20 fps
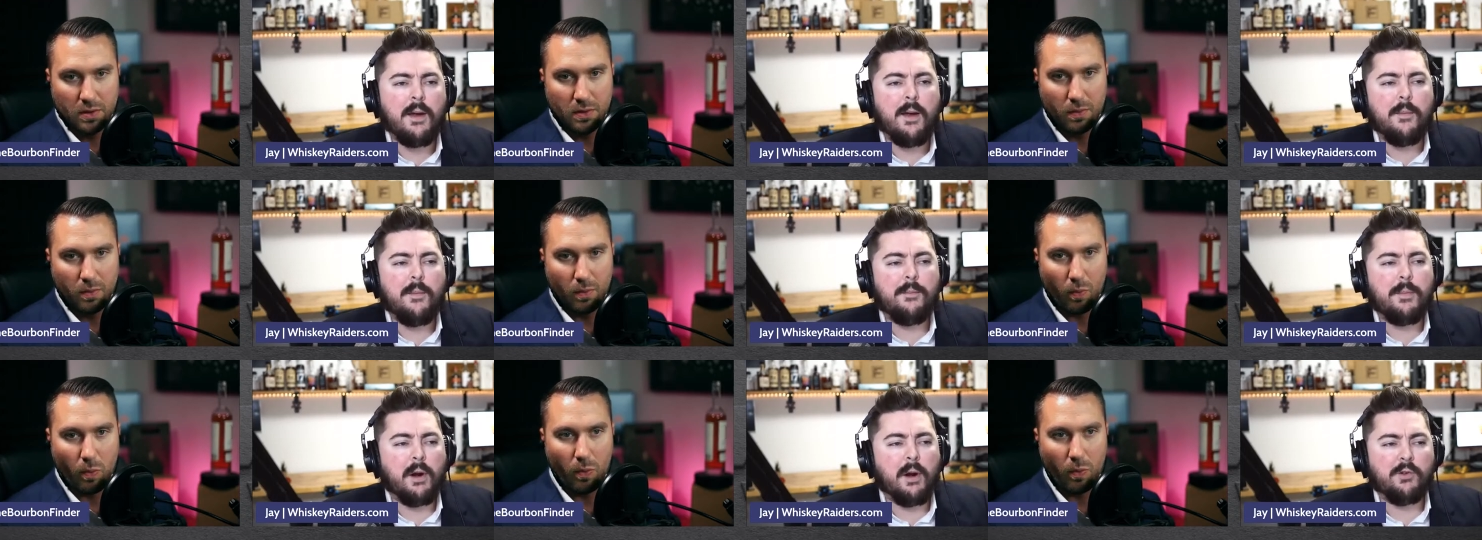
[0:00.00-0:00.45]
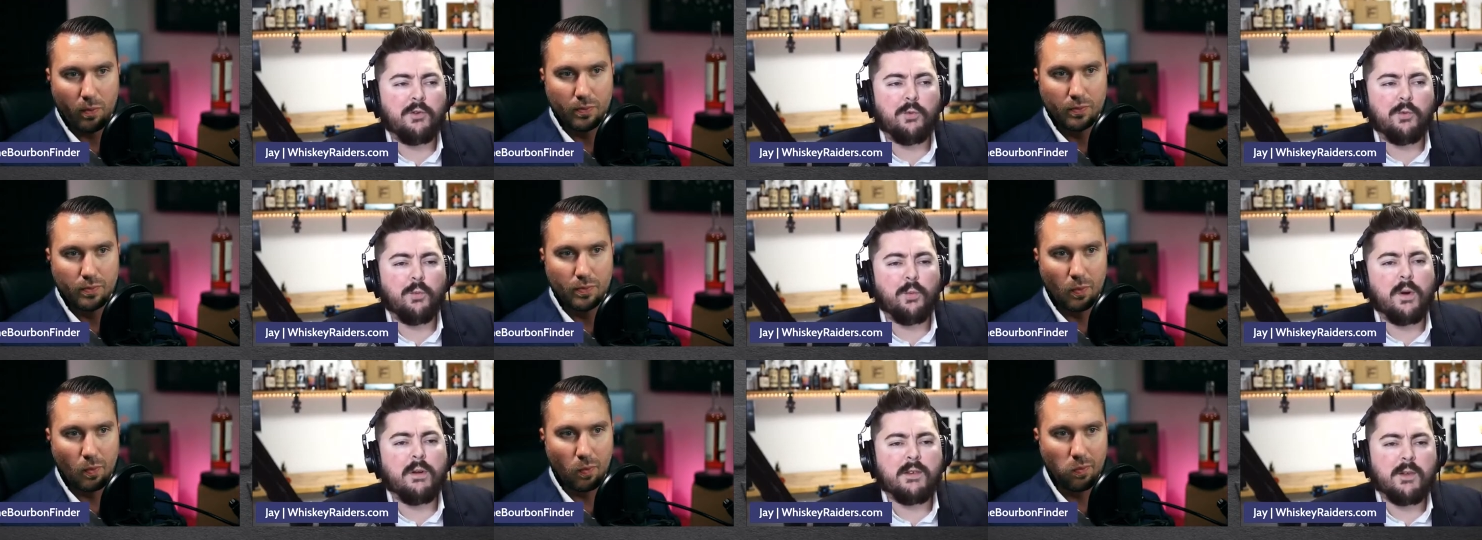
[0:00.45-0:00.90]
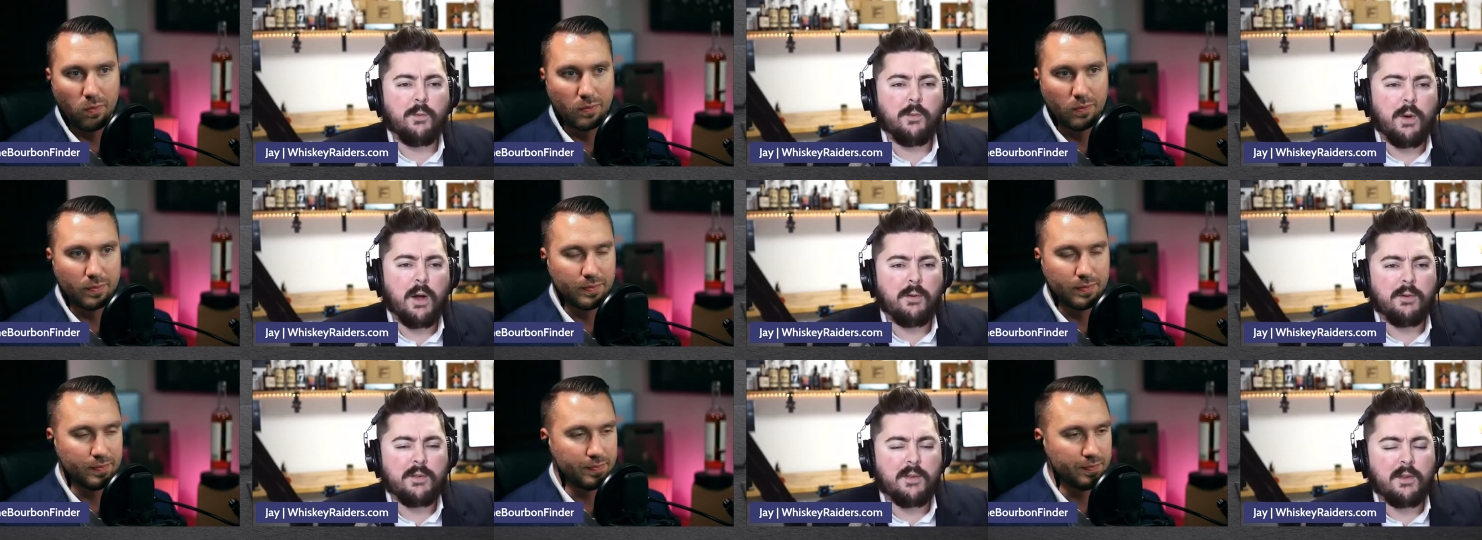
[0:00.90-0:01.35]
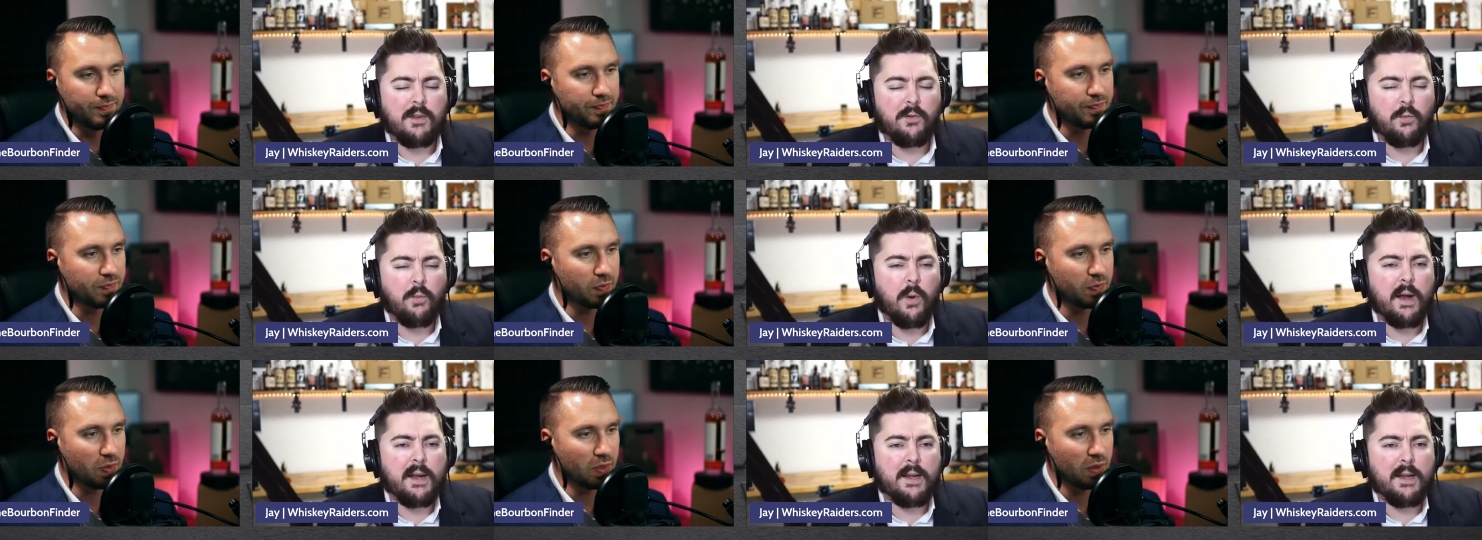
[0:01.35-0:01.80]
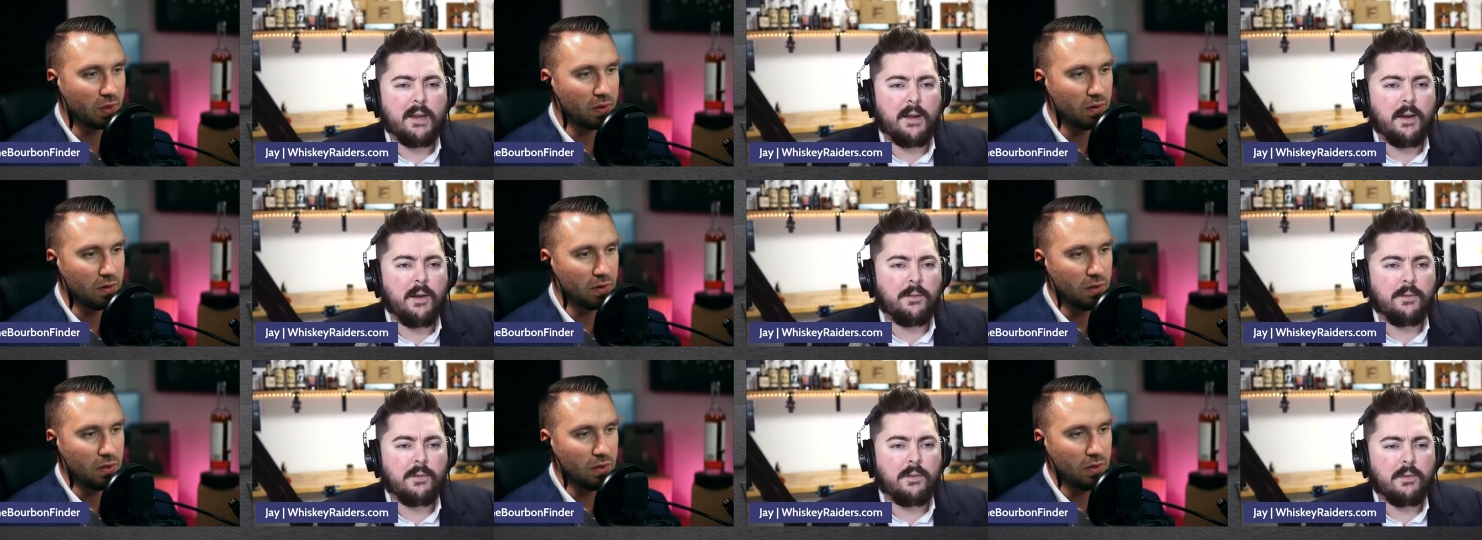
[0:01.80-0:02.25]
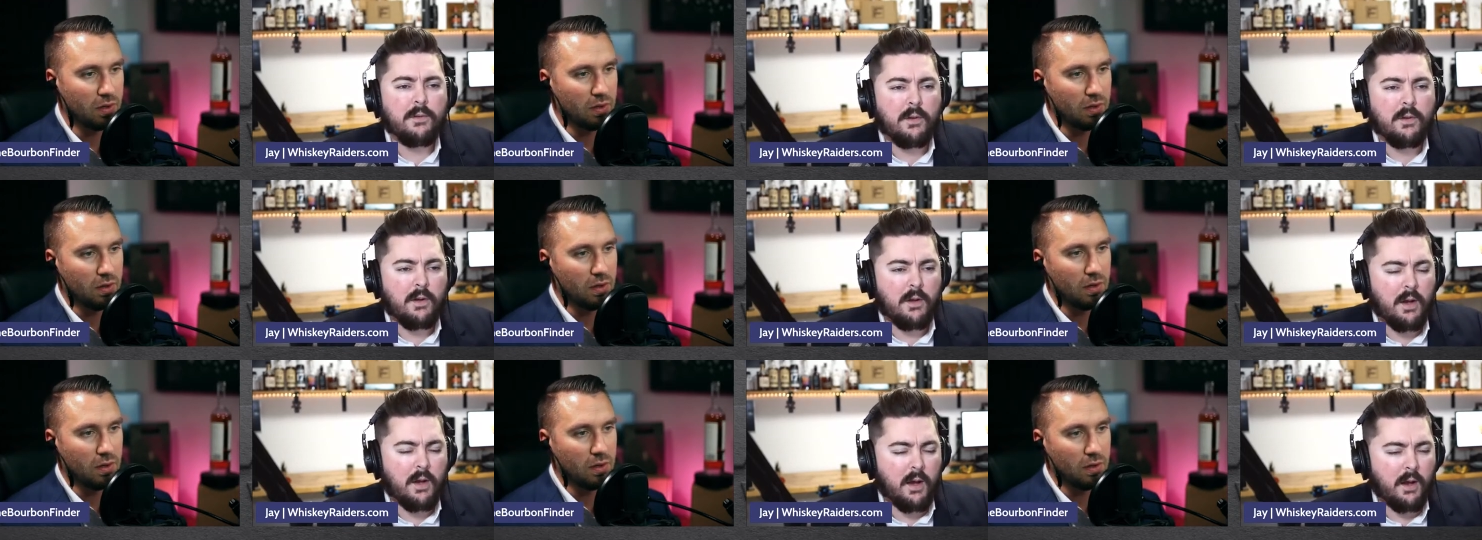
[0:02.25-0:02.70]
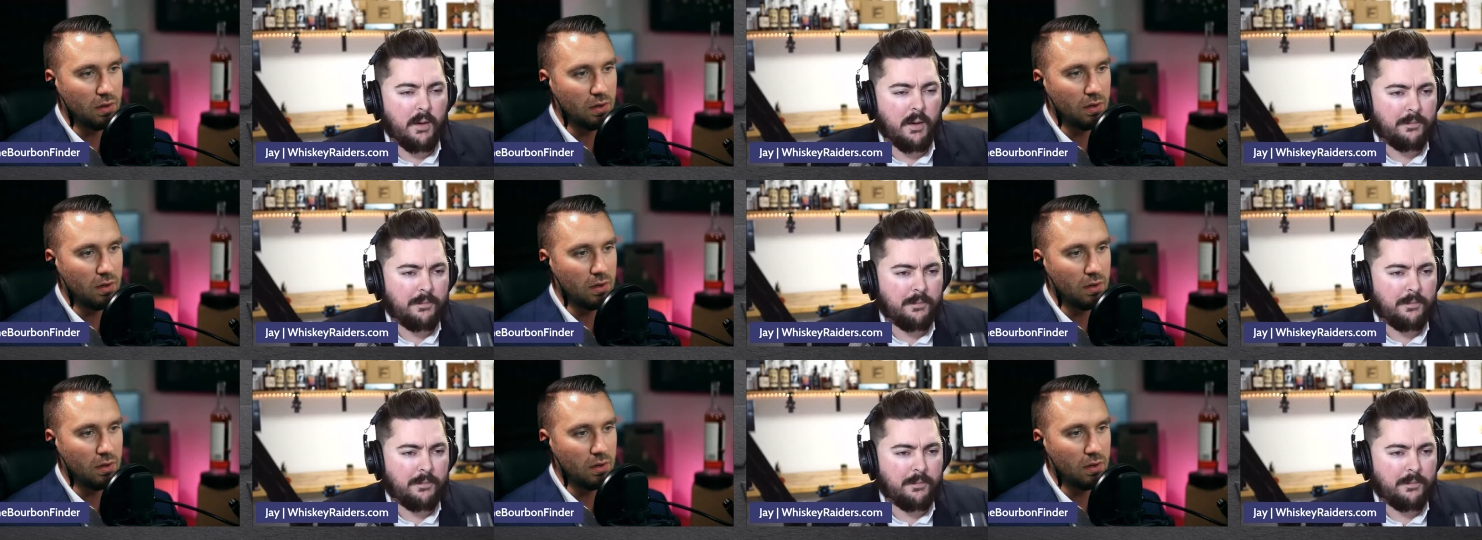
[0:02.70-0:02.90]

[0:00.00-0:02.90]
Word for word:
Speaker 1: pairs really well with these winey notes. Um,